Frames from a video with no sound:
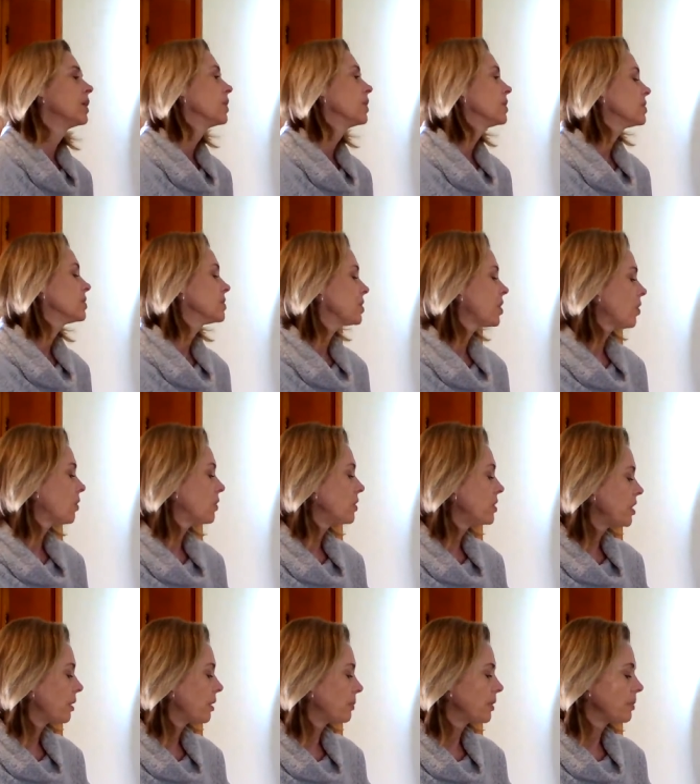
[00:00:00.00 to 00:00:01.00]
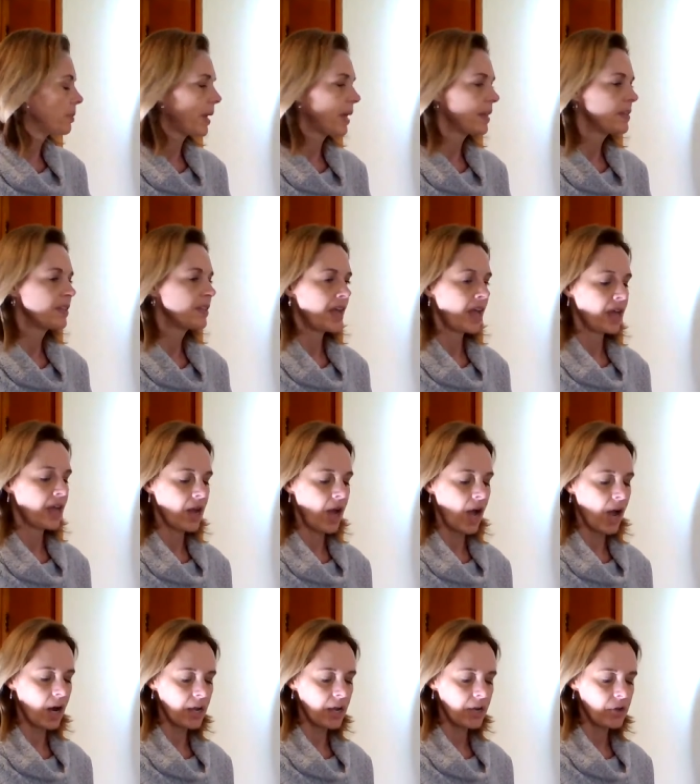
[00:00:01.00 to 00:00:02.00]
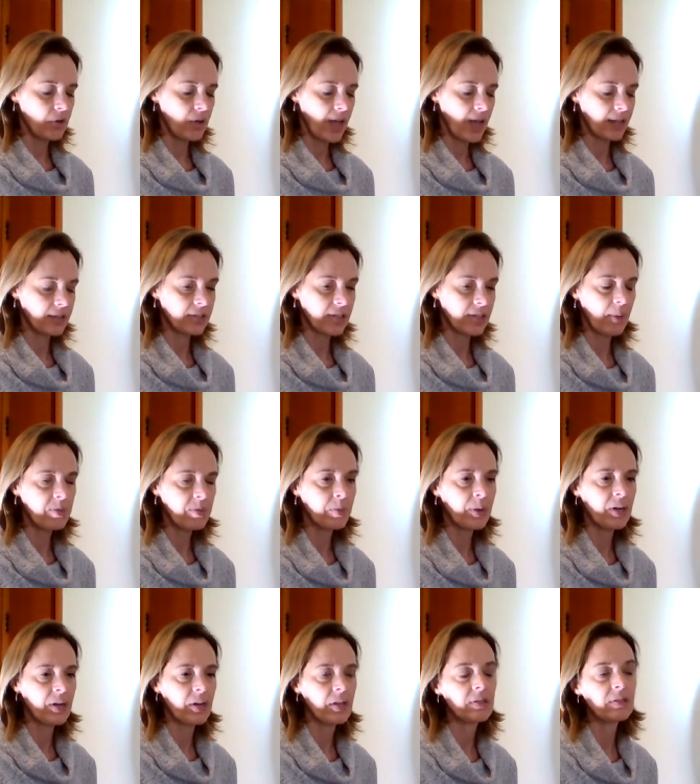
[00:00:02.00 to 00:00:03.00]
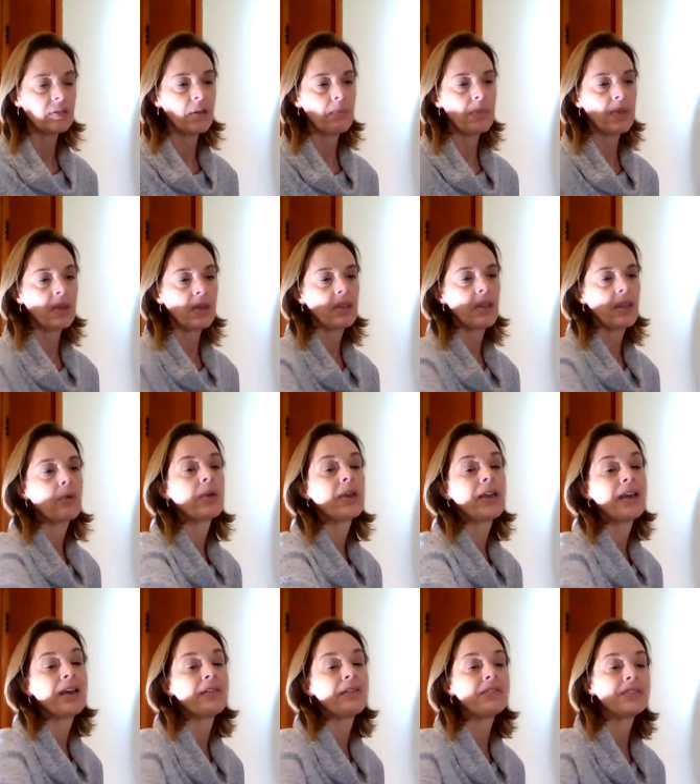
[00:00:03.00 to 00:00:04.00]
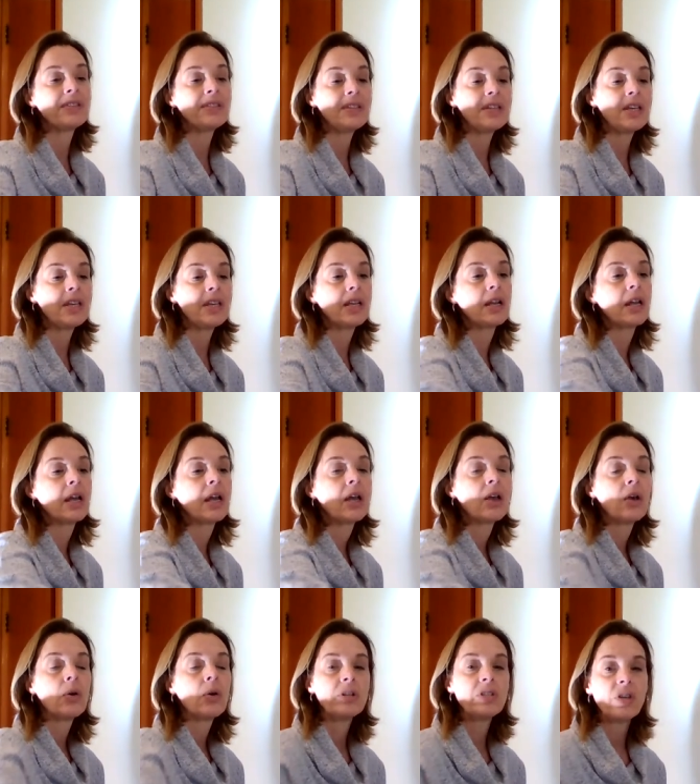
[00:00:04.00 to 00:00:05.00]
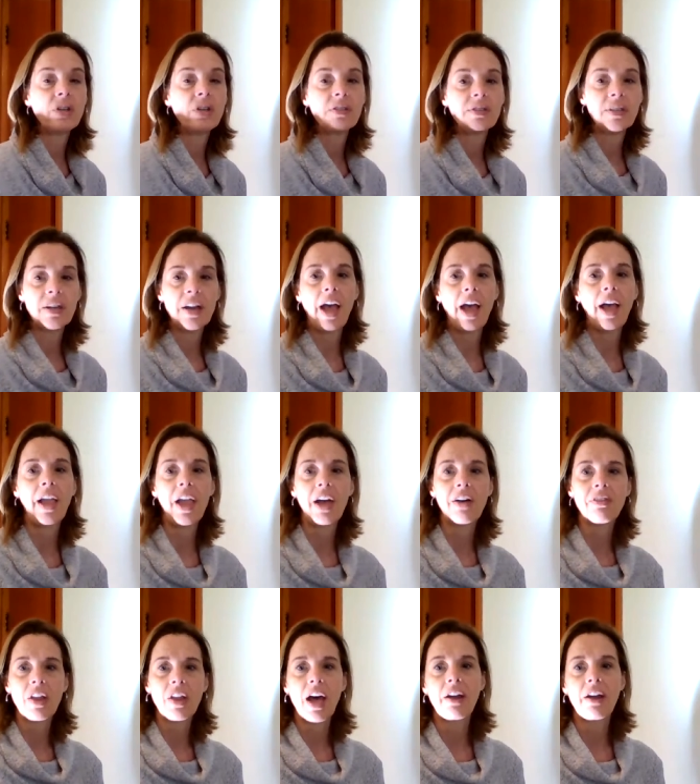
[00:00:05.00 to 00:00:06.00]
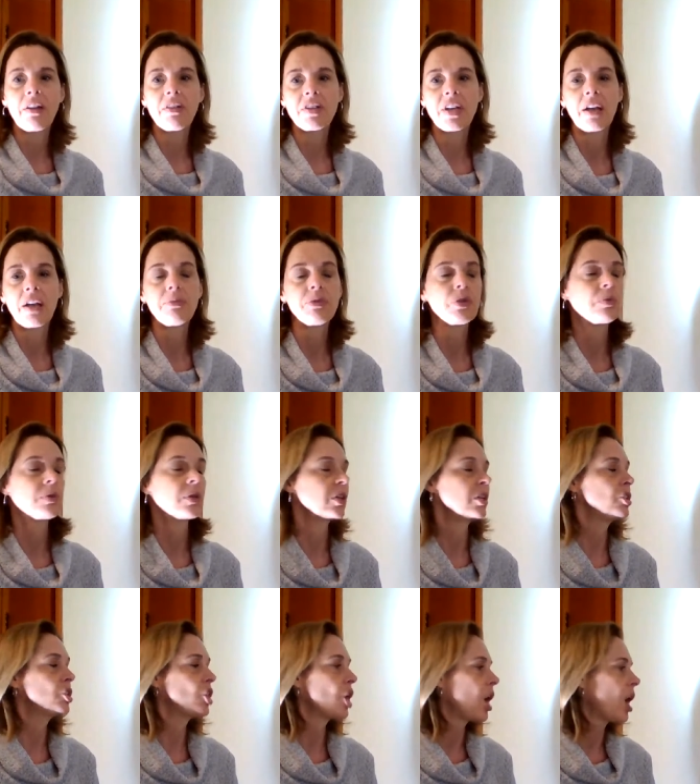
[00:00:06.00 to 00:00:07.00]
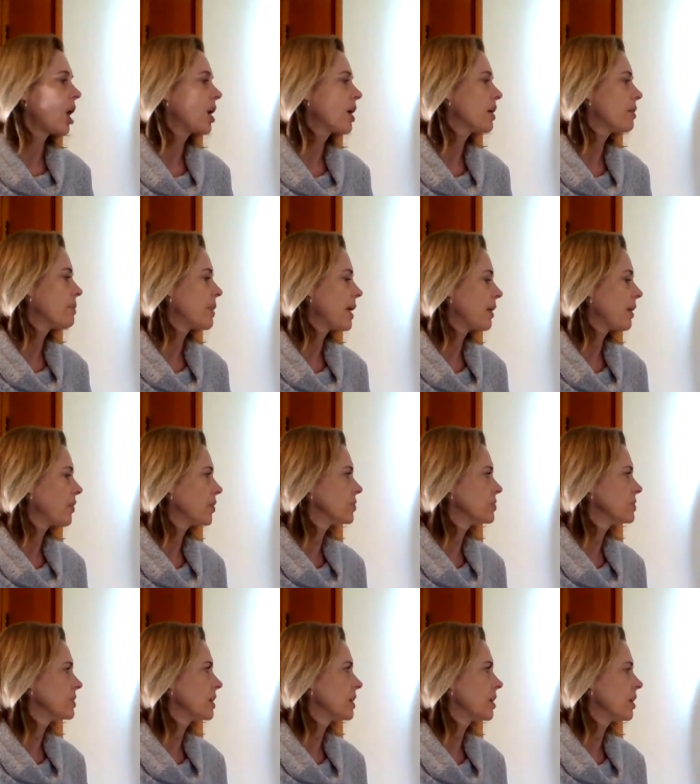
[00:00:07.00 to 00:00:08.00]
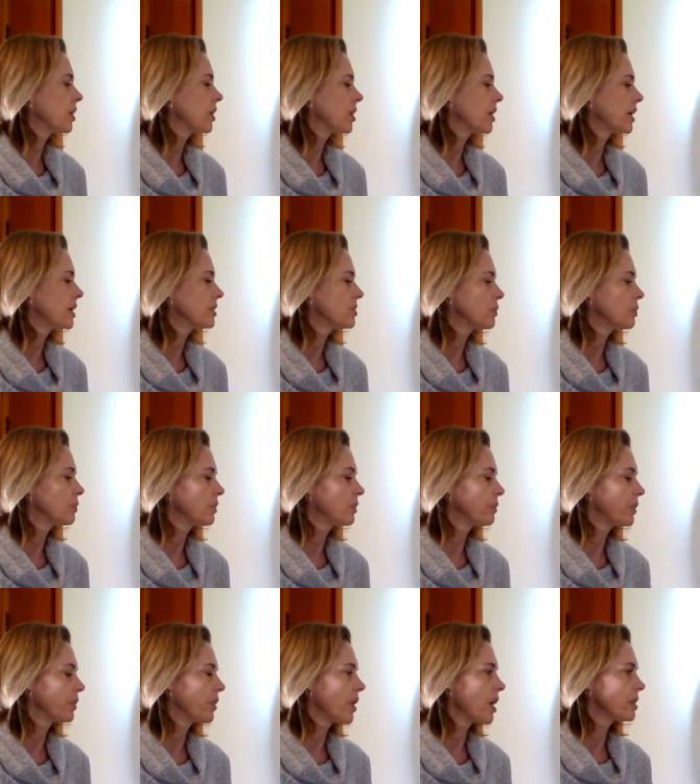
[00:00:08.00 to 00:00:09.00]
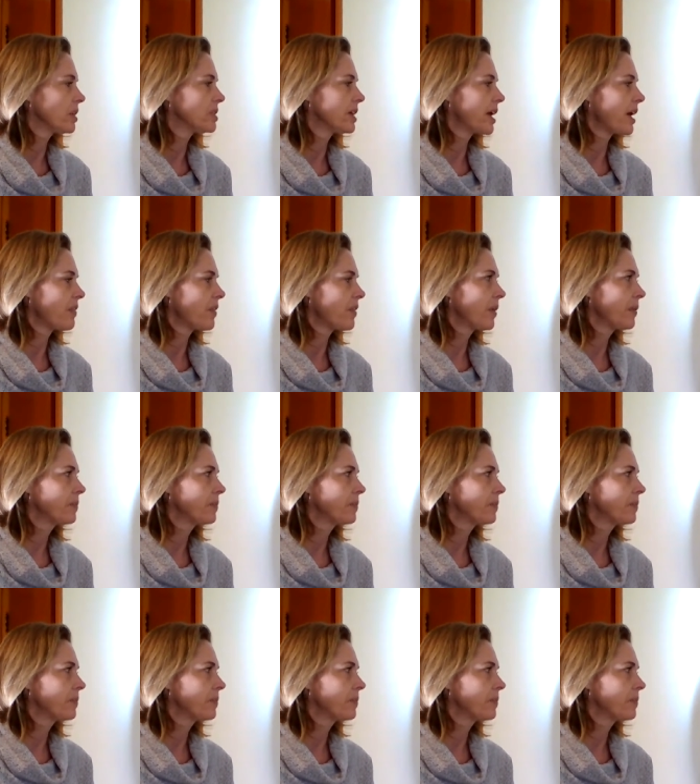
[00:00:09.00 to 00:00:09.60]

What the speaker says: So number bonds, again, are a new concept, but it is something that we have seen. We just did not have a lot of time to really talk about those in our classroom when we were all together.